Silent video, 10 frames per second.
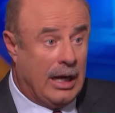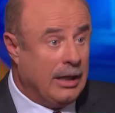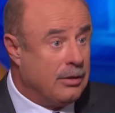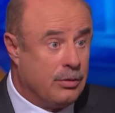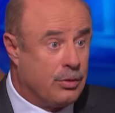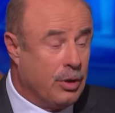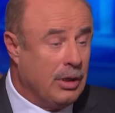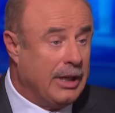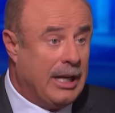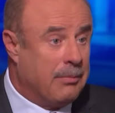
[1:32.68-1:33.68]
I,
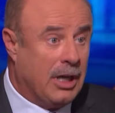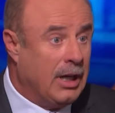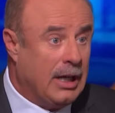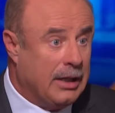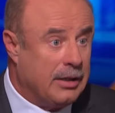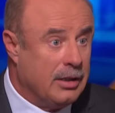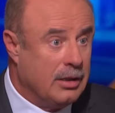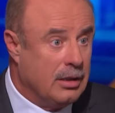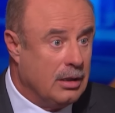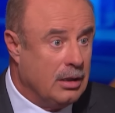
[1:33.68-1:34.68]
truly am not.
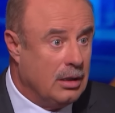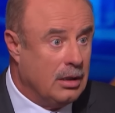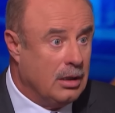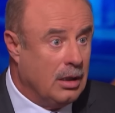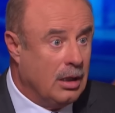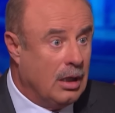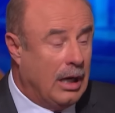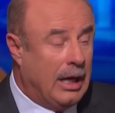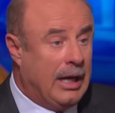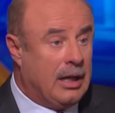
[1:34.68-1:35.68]

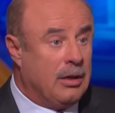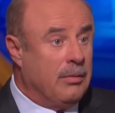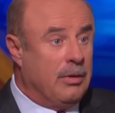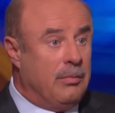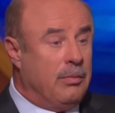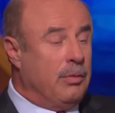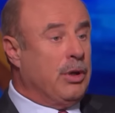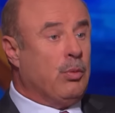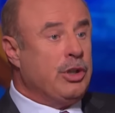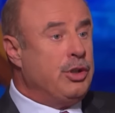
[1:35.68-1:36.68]
And
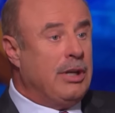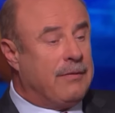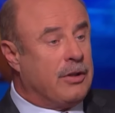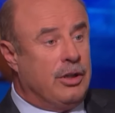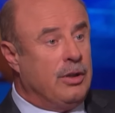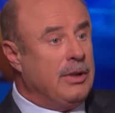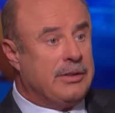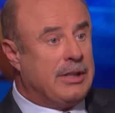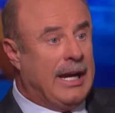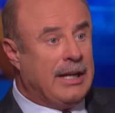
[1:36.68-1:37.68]
but what you have to do
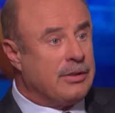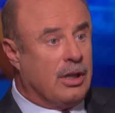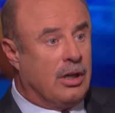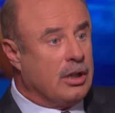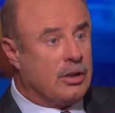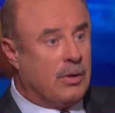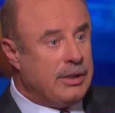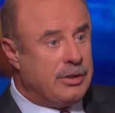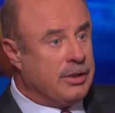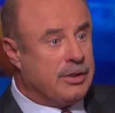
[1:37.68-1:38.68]
is ask the hard
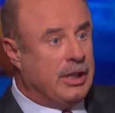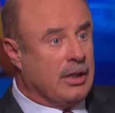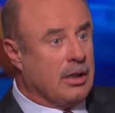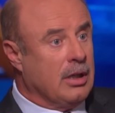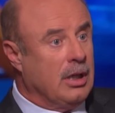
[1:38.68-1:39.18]
questions here.